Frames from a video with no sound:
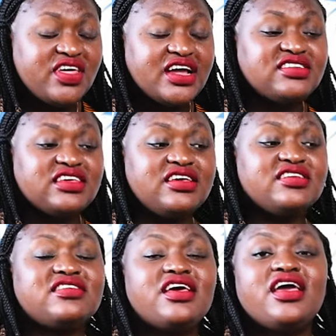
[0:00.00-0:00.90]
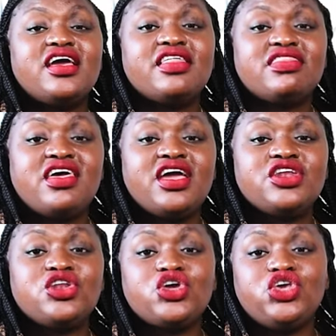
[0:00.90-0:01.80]
that is
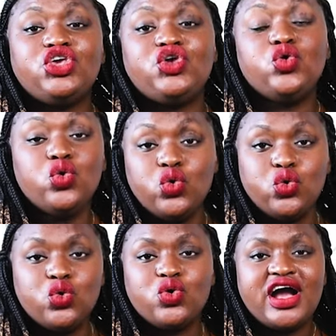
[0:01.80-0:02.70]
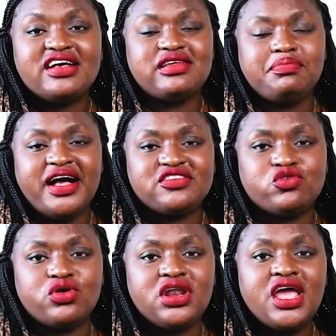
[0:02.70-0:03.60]
then you, as a
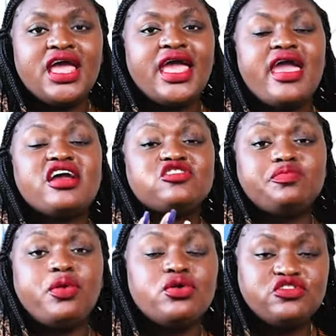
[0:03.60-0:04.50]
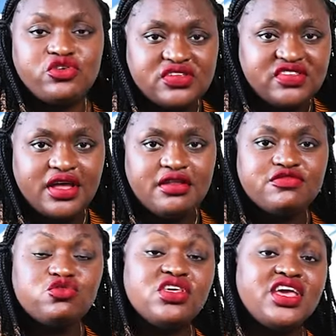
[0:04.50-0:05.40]
person, expose
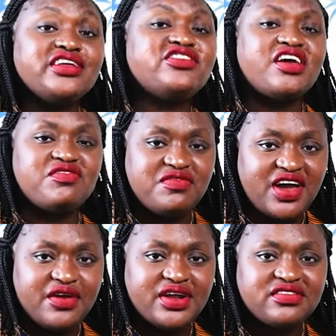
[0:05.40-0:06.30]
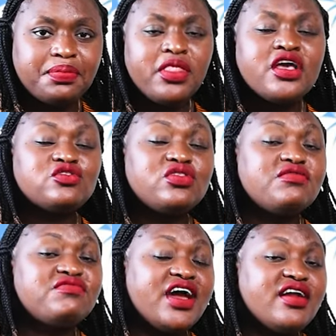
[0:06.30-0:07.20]
yourself to the HIV virus. So
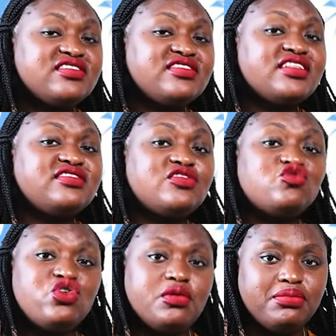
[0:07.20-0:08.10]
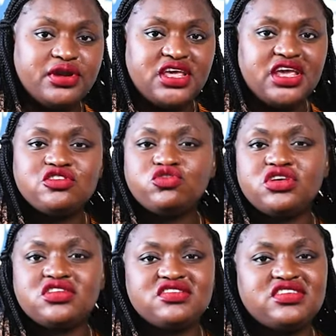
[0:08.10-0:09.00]
the virus gets into your body, into
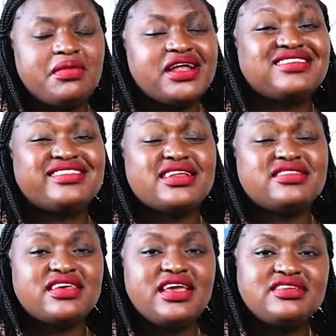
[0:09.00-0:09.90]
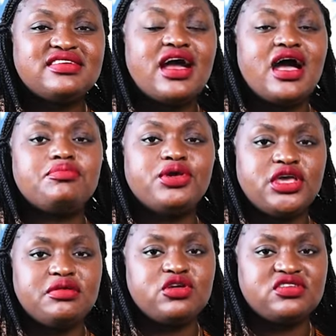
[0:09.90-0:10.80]
your system, and starts eating up
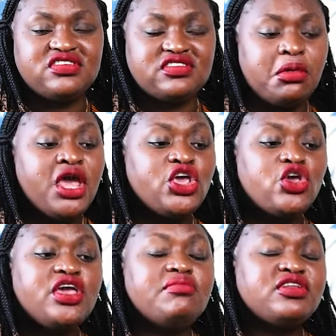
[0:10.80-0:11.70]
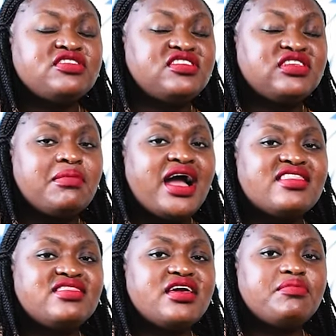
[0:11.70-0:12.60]
your immune system. Your immune system
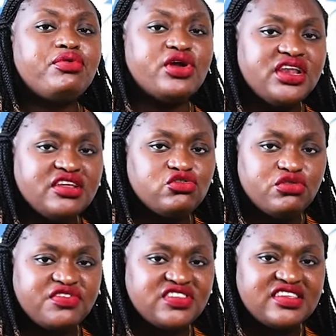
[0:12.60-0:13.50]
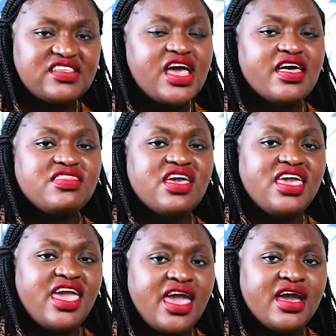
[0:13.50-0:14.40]
are the police officers,
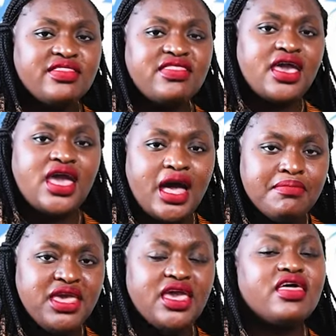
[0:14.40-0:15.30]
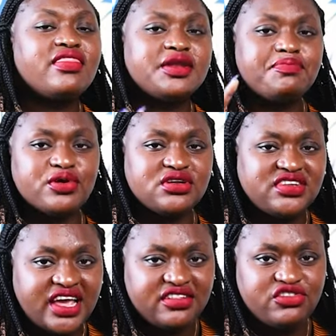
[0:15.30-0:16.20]
the gang, the army that
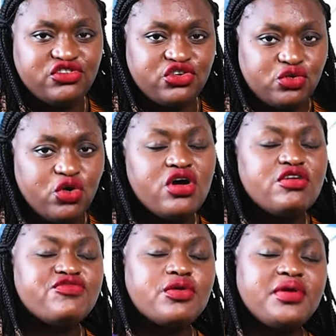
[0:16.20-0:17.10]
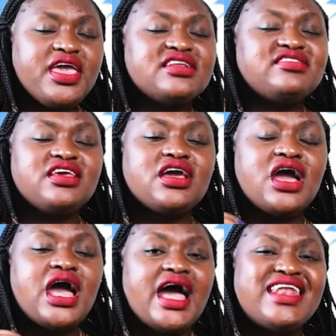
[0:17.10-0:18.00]
protects you from
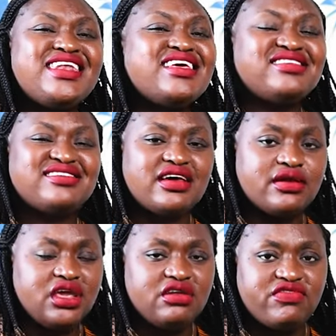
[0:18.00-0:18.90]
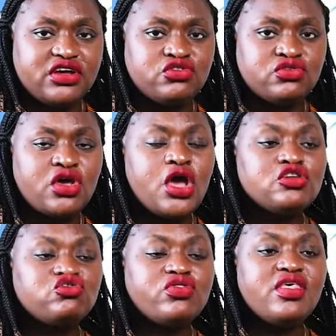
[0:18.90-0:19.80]
getting unnecessary infections.
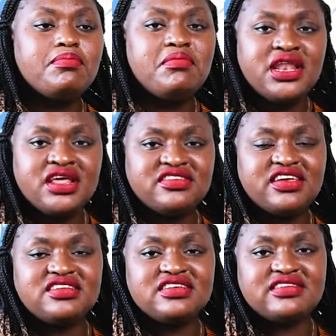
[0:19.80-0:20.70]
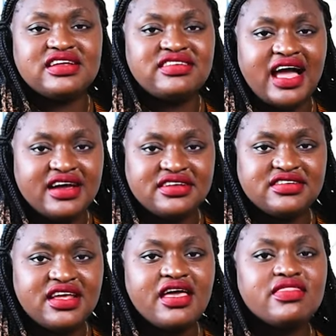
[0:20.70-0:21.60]
So the minute it is
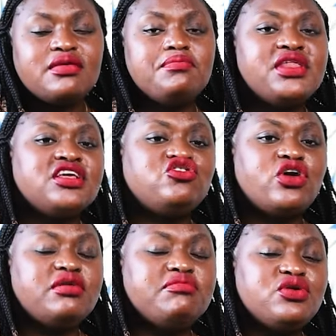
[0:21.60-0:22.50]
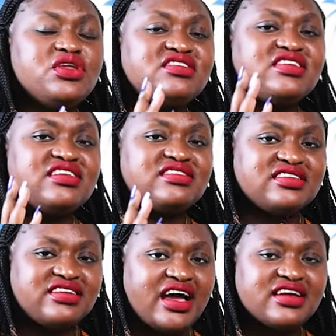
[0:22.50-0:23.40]
attacked, the minute your immunity is
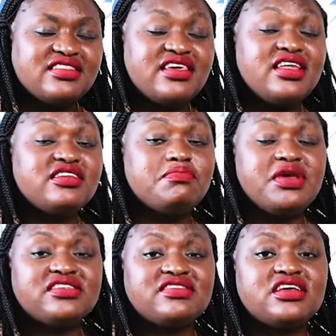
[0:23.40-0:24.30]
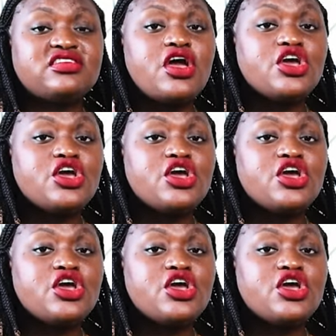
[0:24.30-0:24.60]
attacked, then it means that